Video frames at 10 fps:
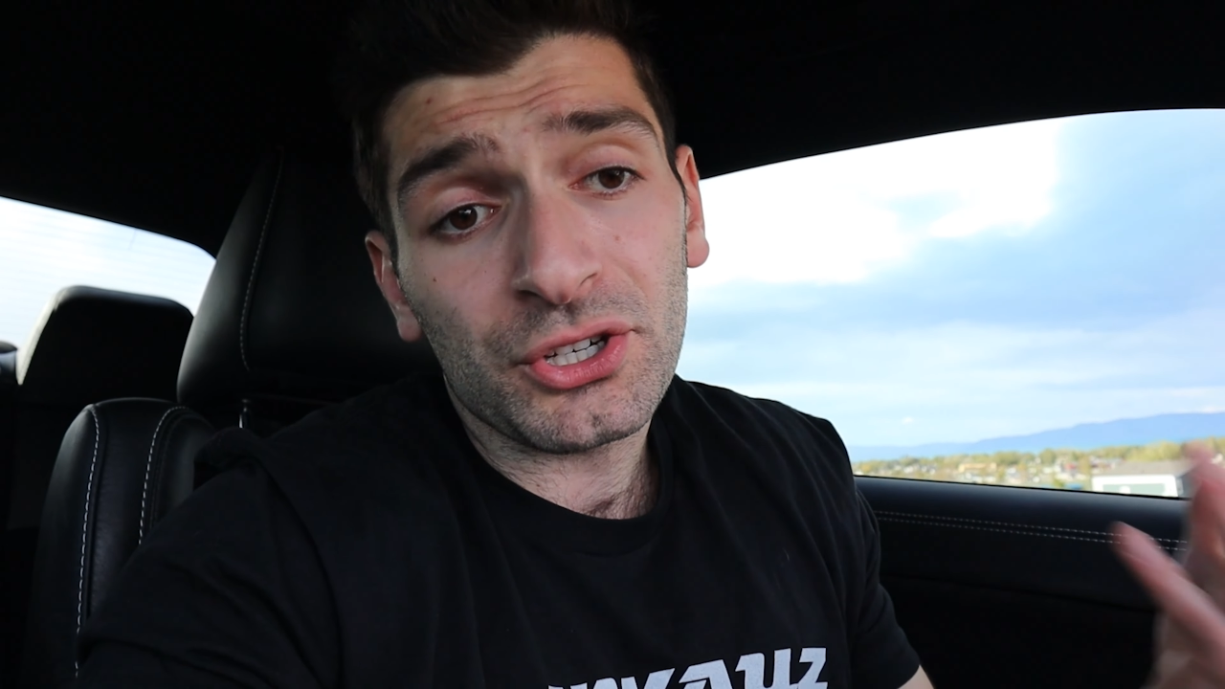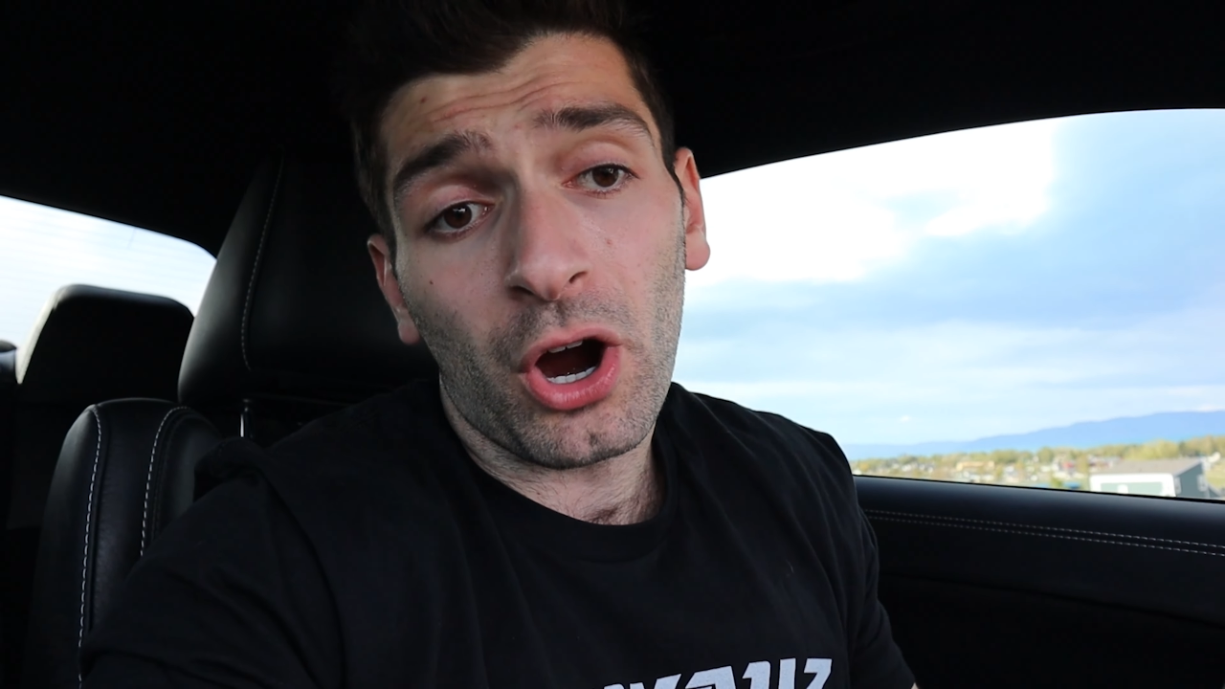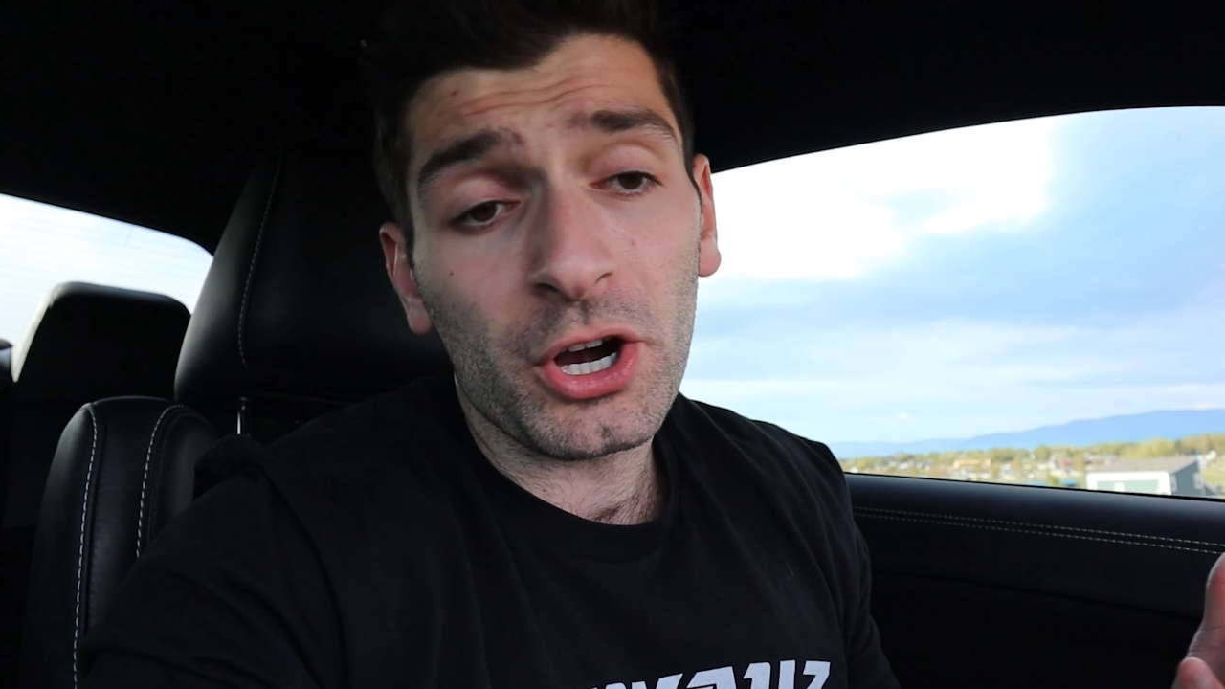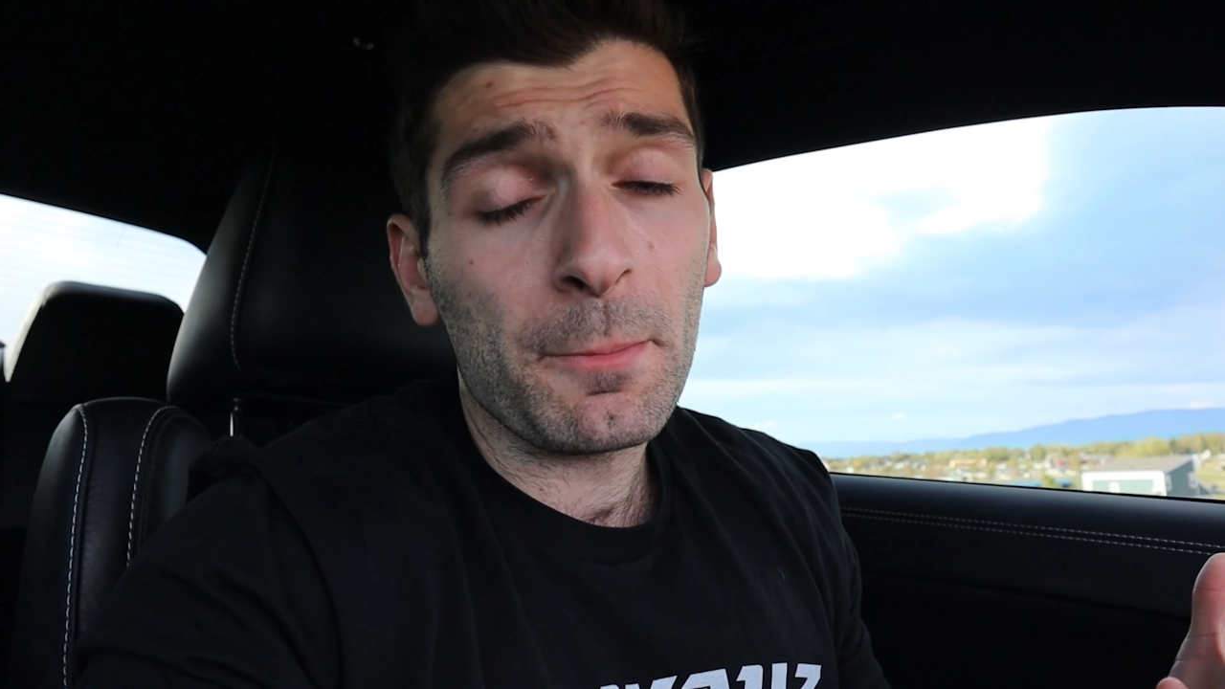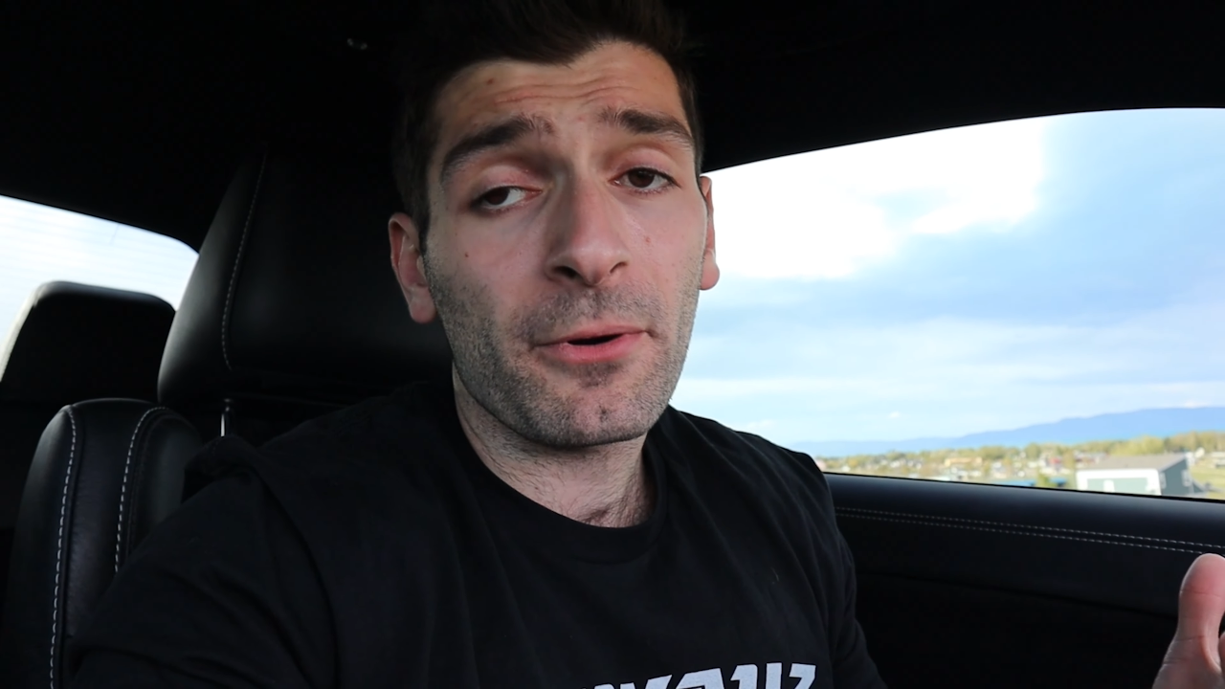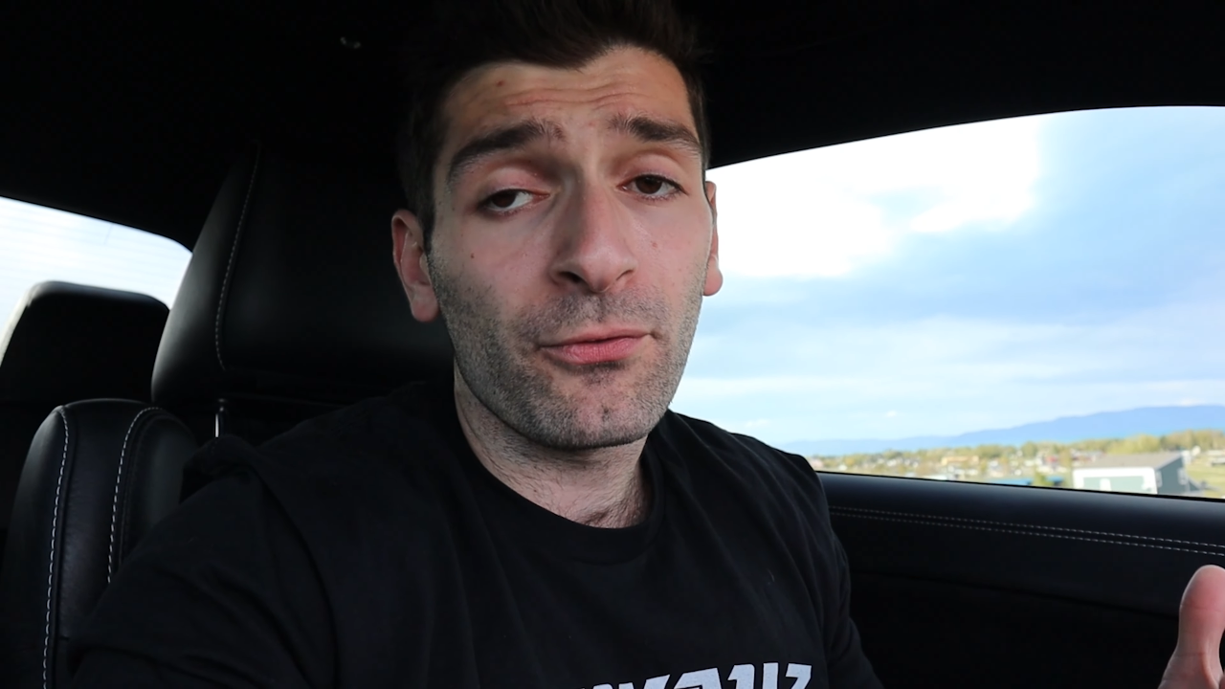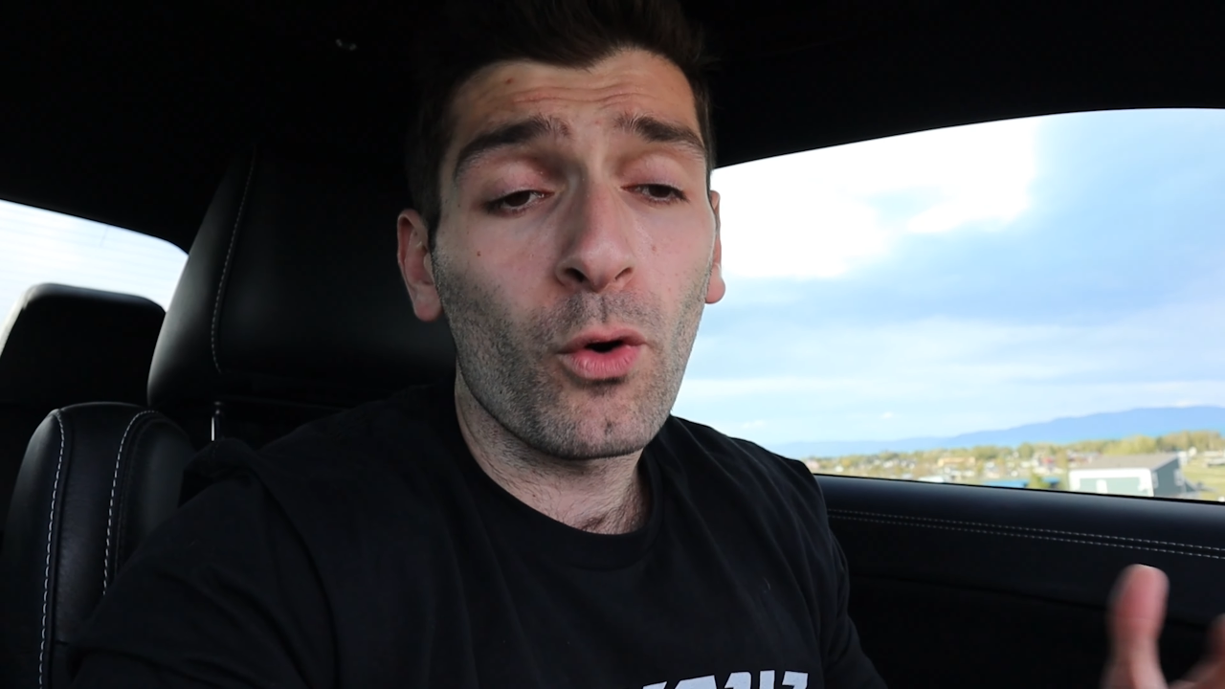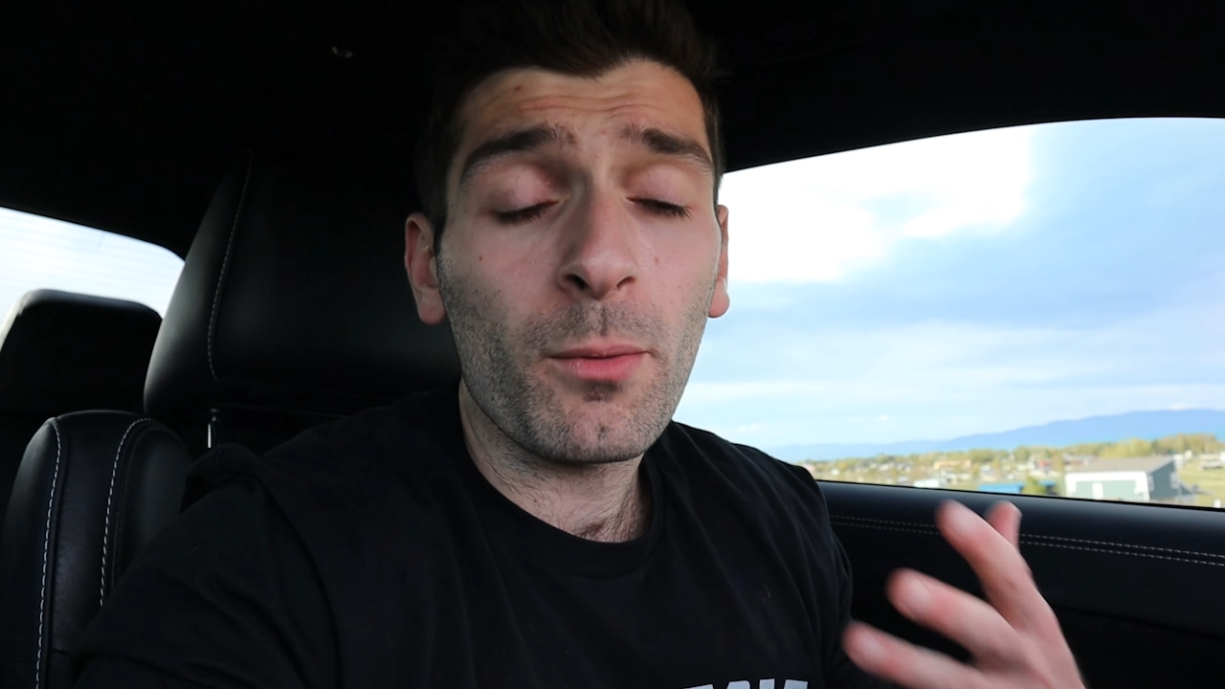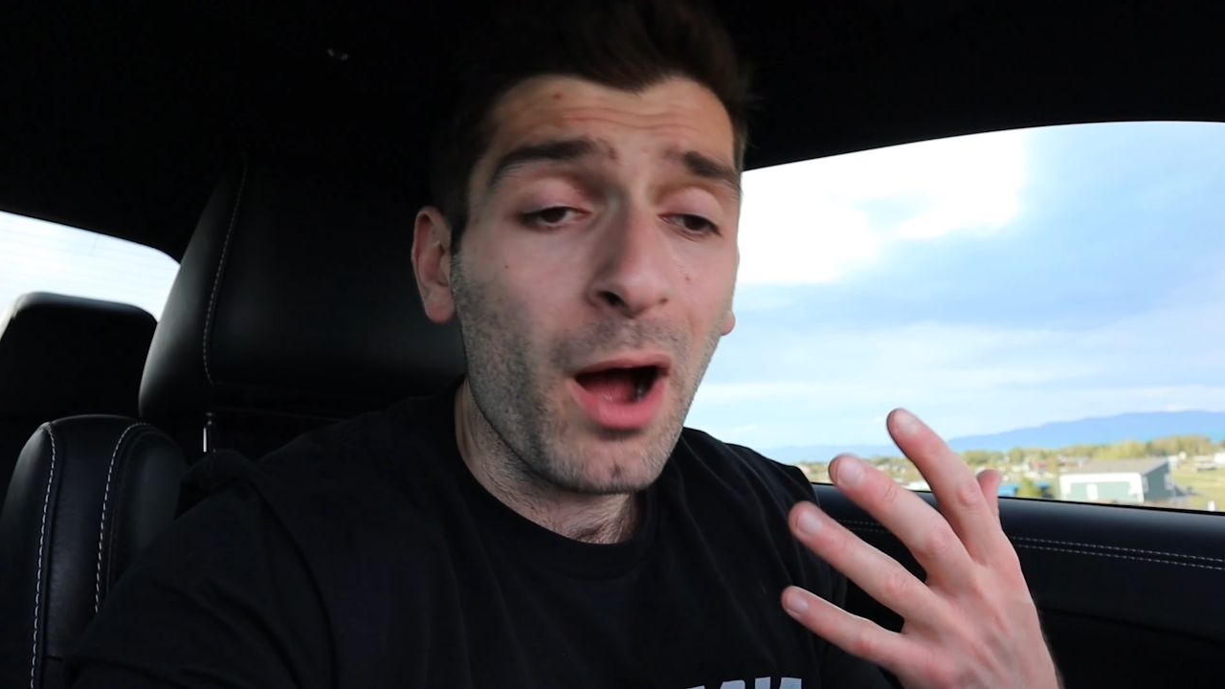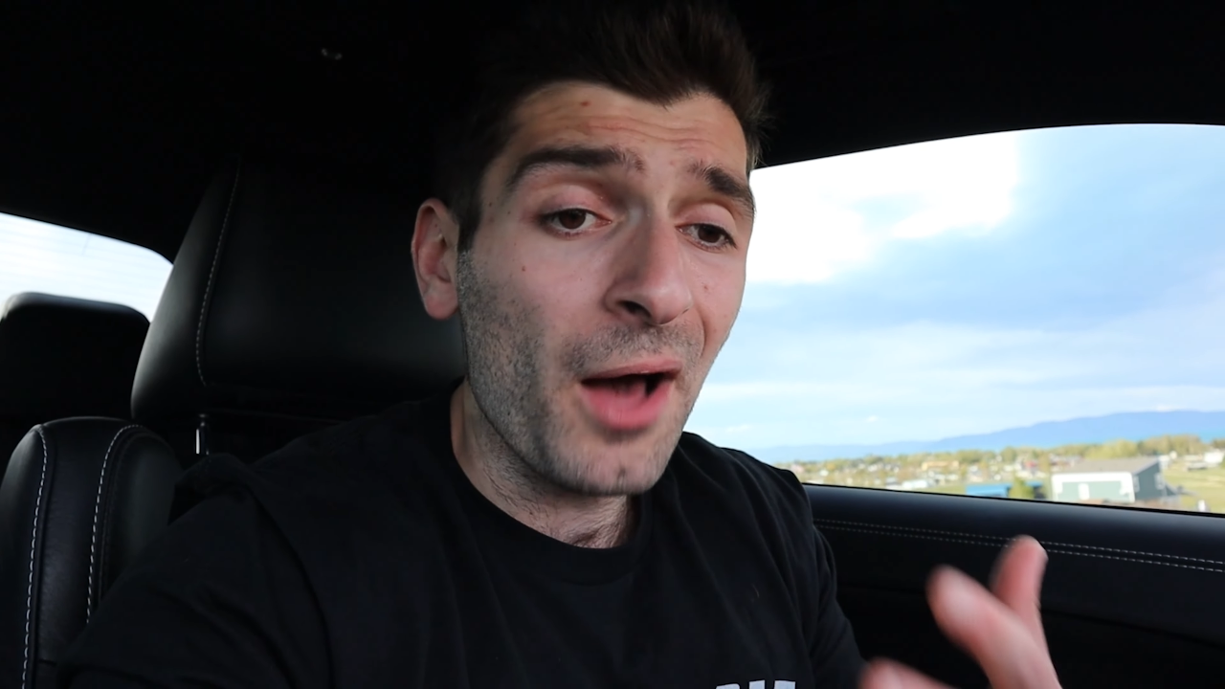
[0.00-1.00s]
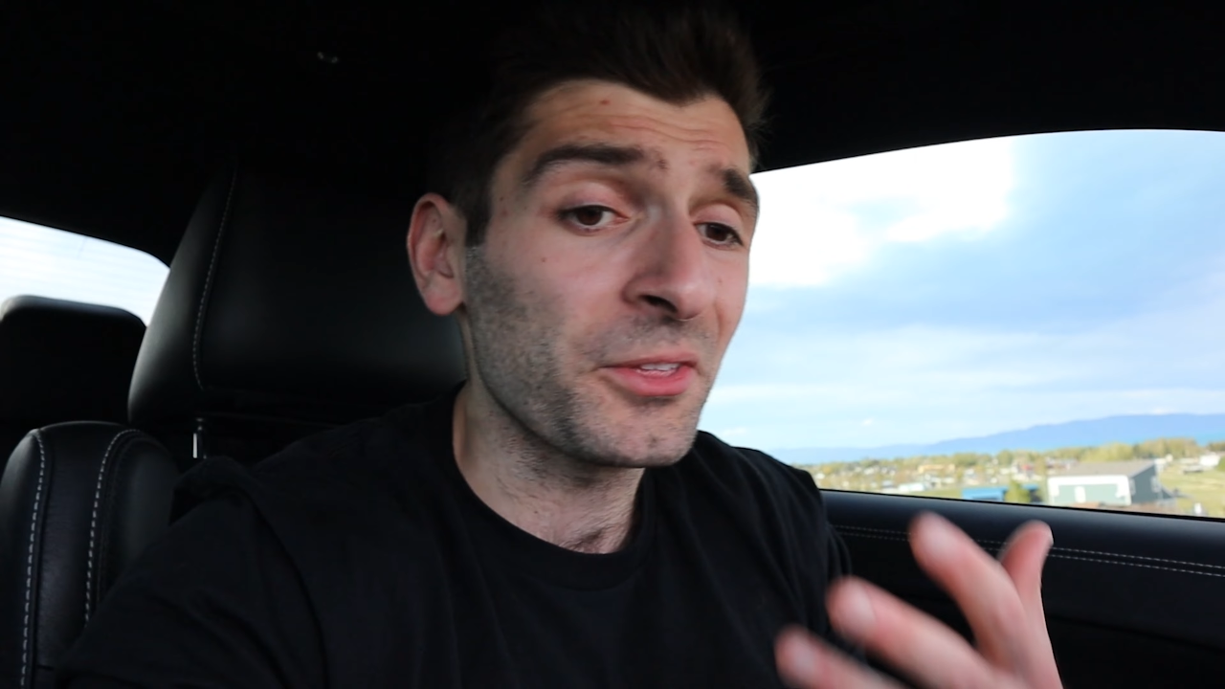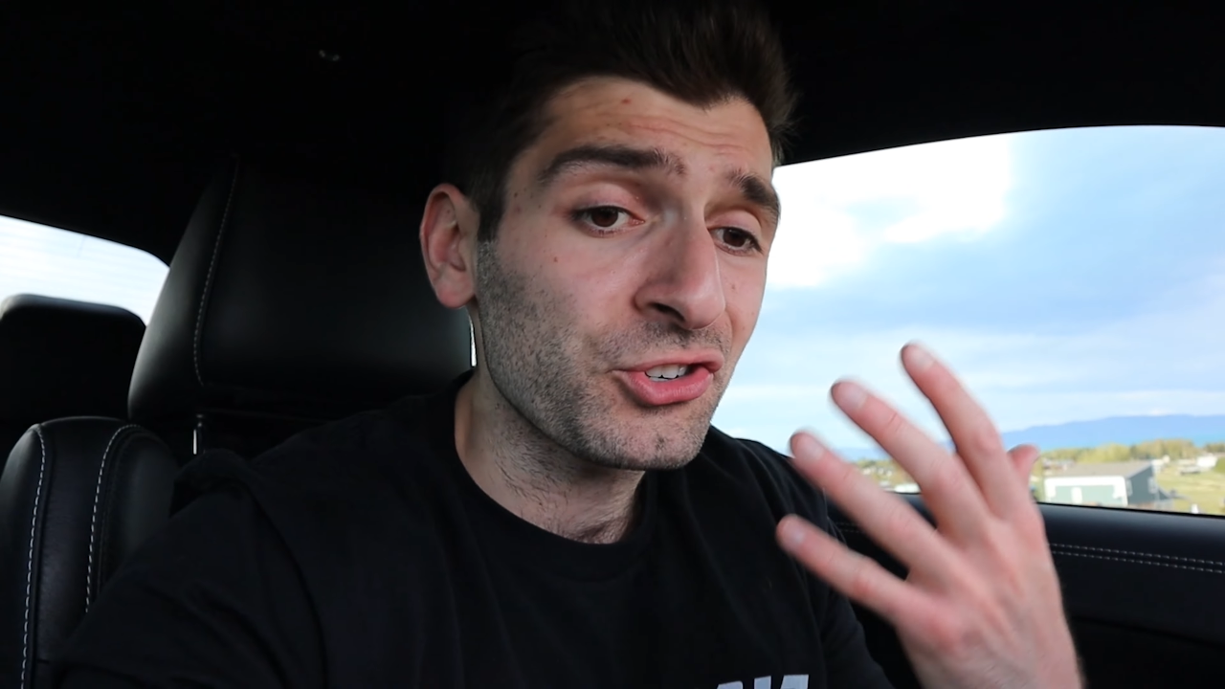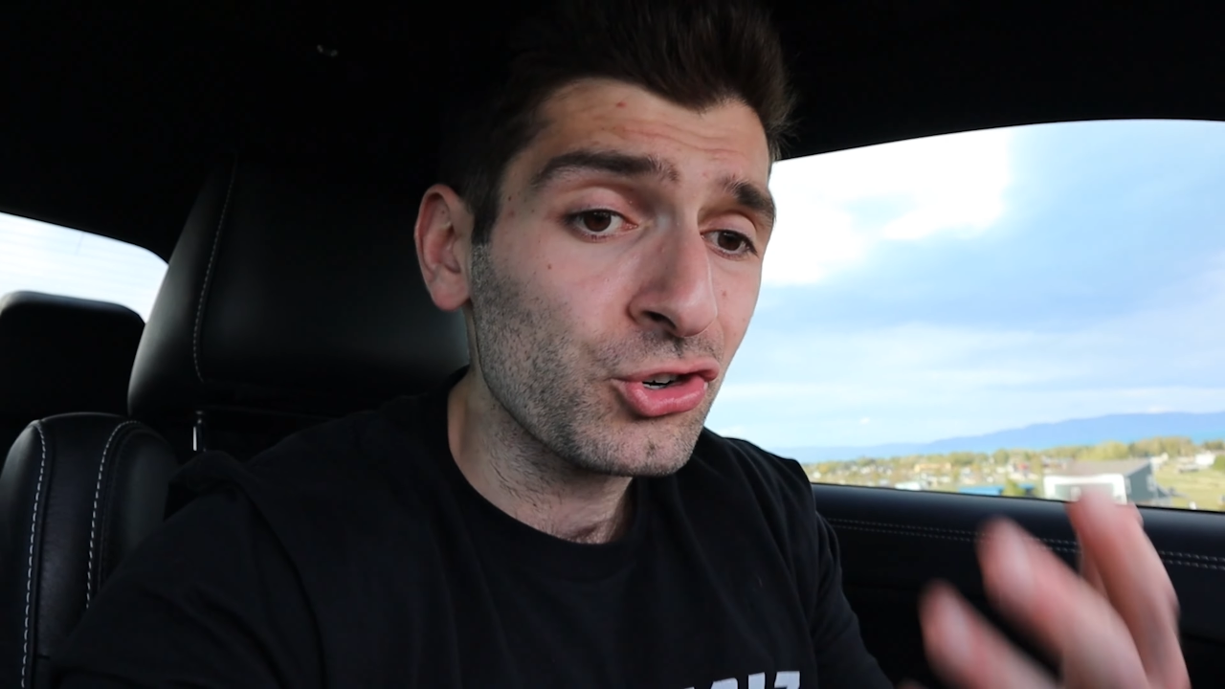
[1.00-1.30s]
car to perform on the